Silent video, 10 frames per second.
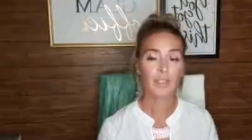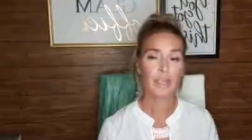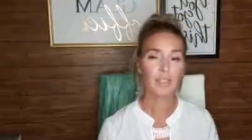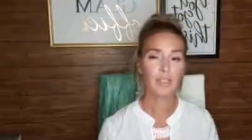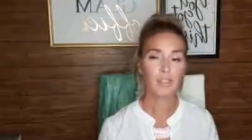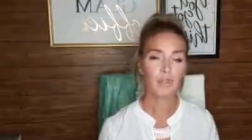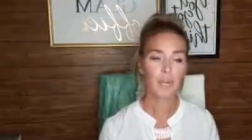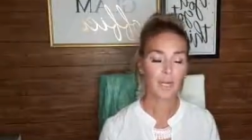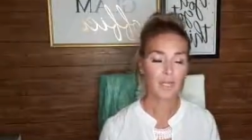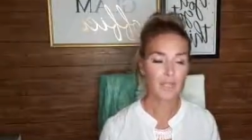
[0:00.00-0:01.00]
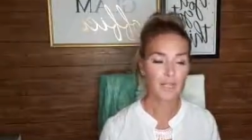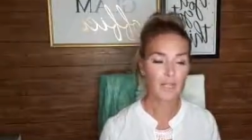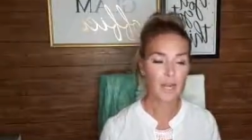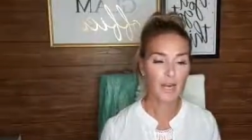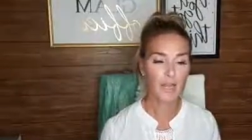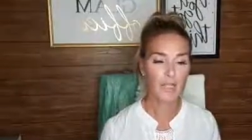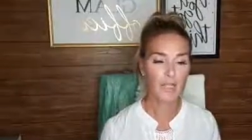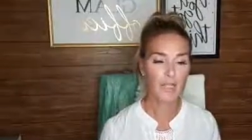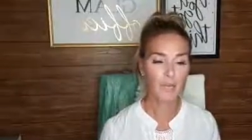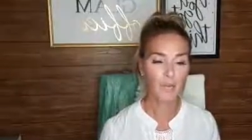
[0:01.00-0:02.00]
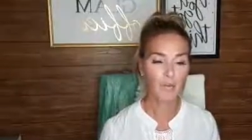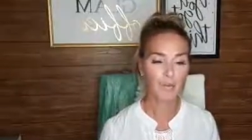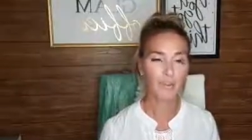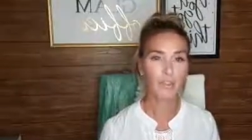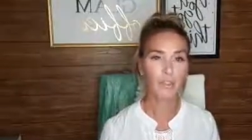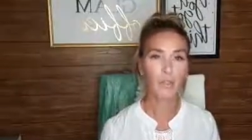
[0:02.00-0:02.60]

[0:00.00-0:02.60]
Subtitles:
That's, when I say that, I'm talking about like